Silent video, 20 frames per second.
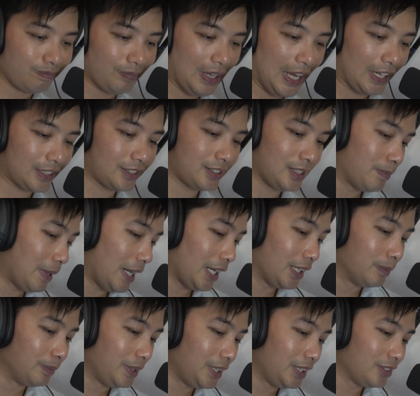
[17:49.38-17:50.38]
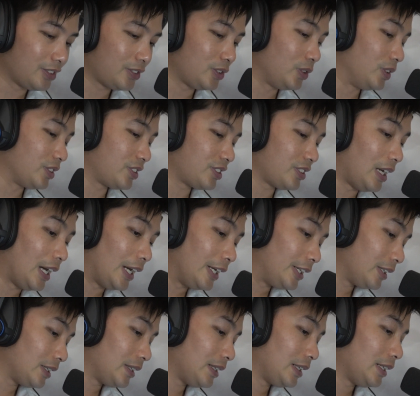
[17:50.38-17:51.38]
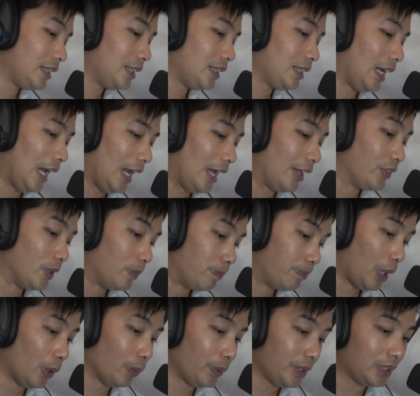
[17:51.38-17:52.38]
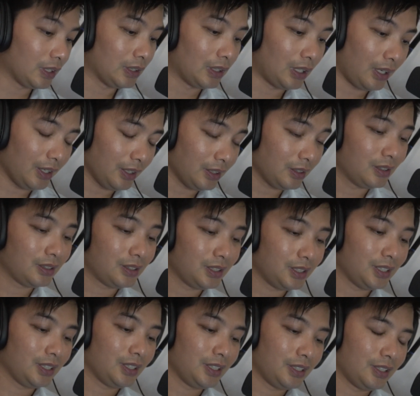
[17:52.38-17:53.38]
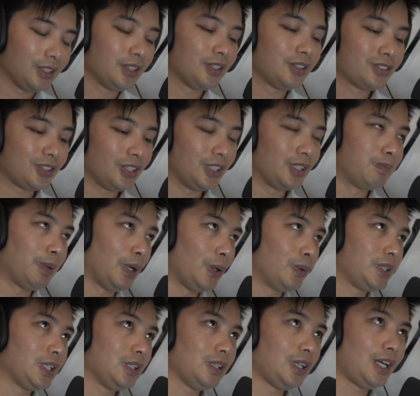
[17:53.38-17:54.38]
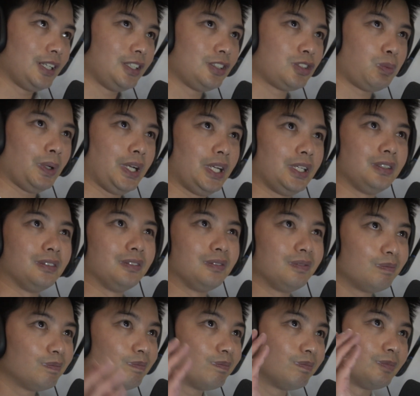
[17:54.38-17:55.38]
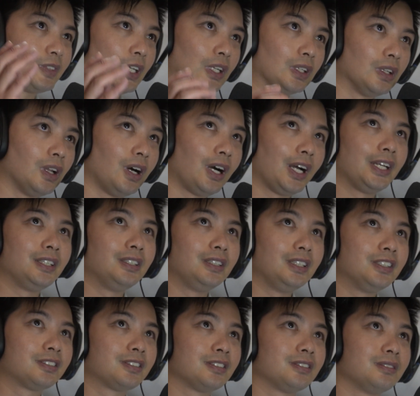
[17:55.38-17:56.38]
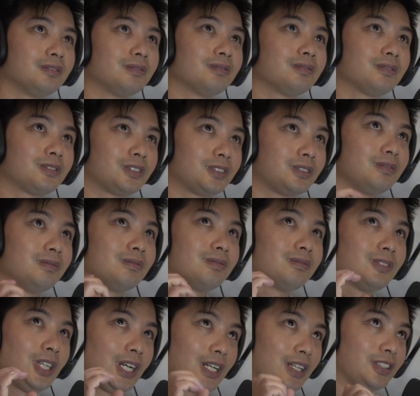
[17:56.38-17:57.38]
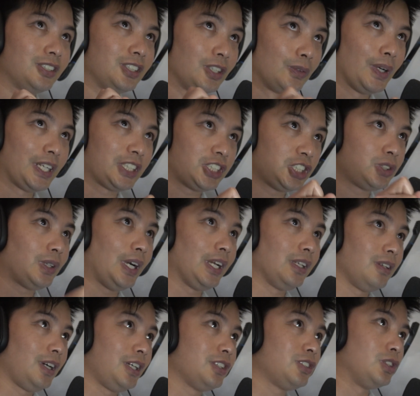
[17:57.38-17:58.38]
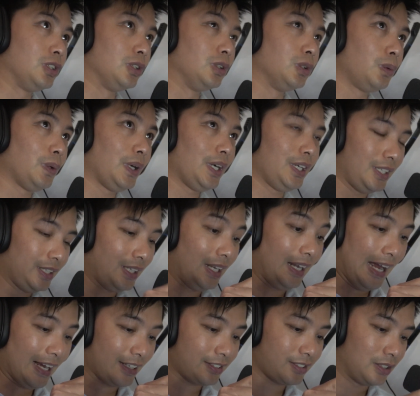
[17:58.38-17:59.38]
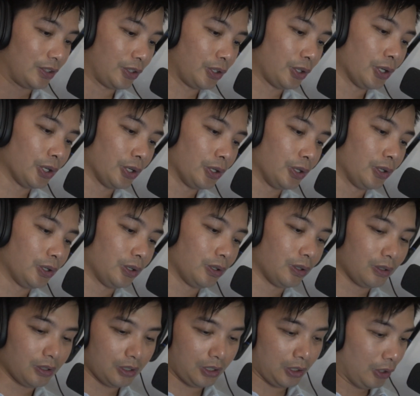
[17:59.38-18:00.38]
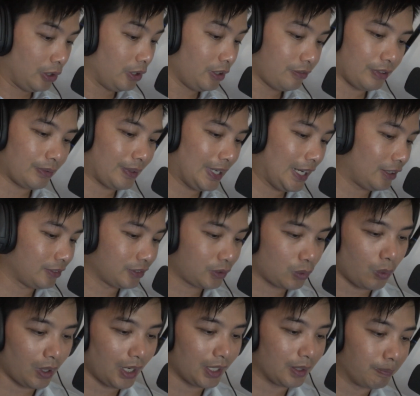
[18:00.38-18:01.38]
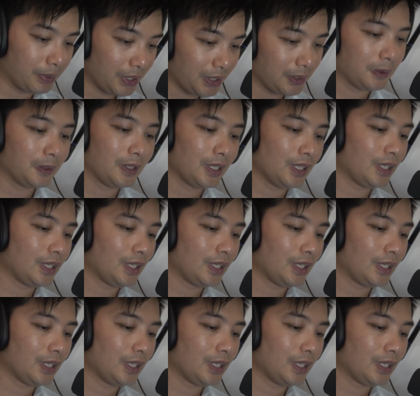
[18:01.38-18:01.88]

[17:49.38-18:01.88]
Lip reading: X amount of meters to the side. And the bow in the line, so the bow in the line is when the line isn't like a direct straight line to your lure. It has to curve around quite a bit.